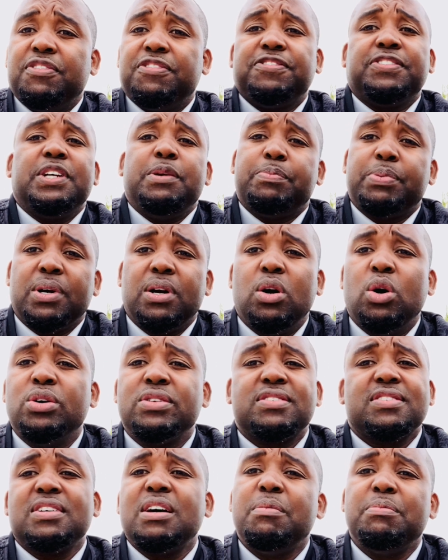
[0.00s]
flipper
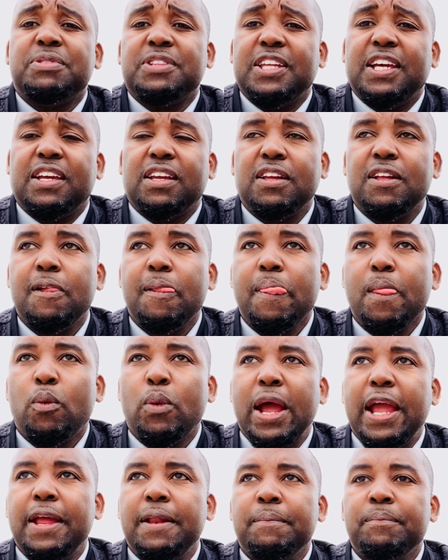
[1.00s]
or something,
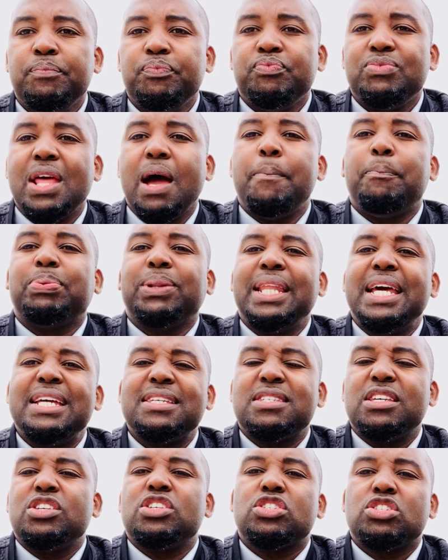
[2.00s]
right? That
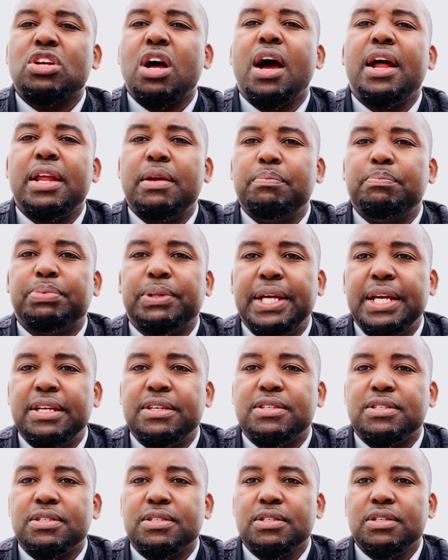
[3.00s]
place is starting
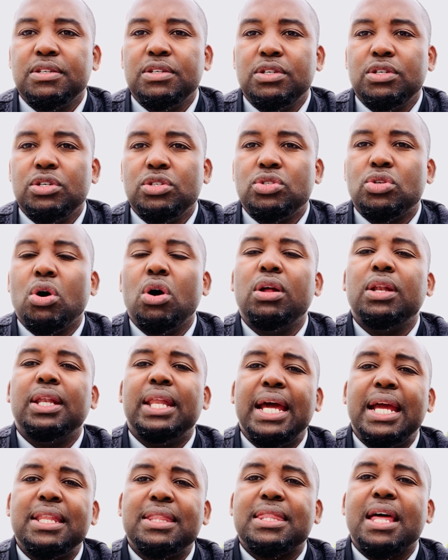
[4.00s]
place. Don't
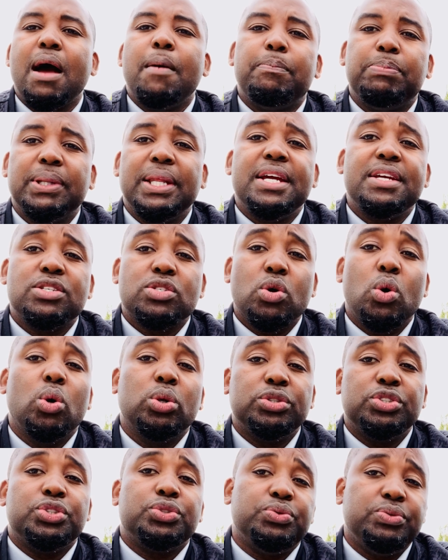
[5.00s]
let that place
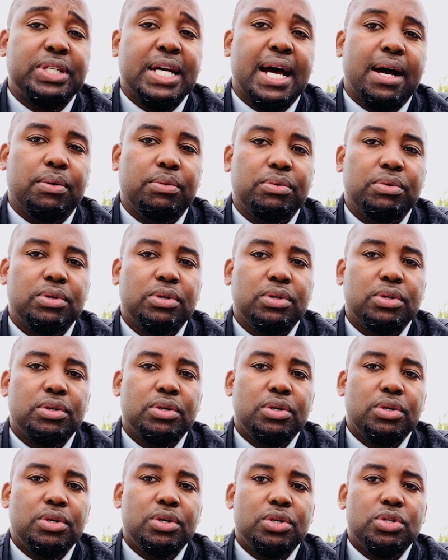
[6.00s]
hold you down.
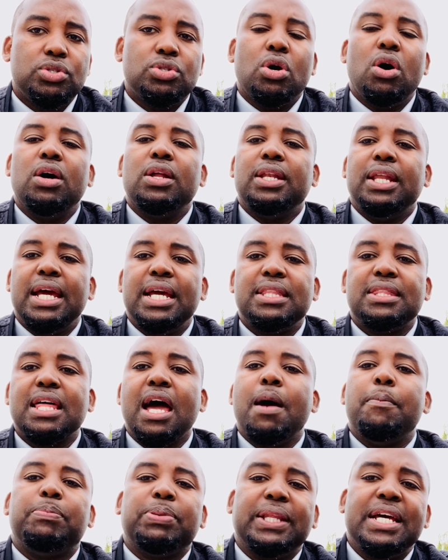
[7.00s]
Don't let
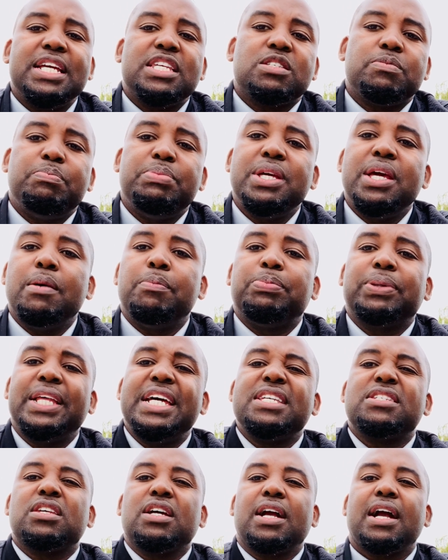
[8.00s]
that place be a
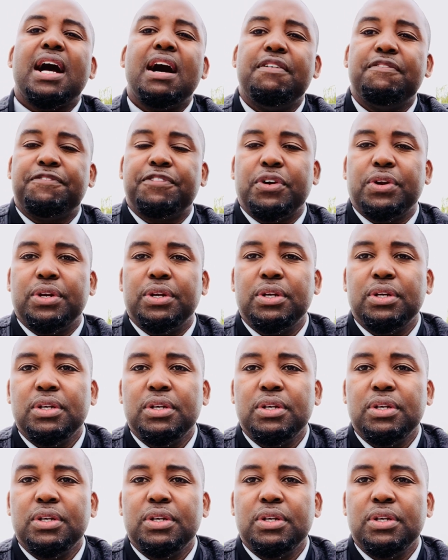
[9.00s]
place of comfort,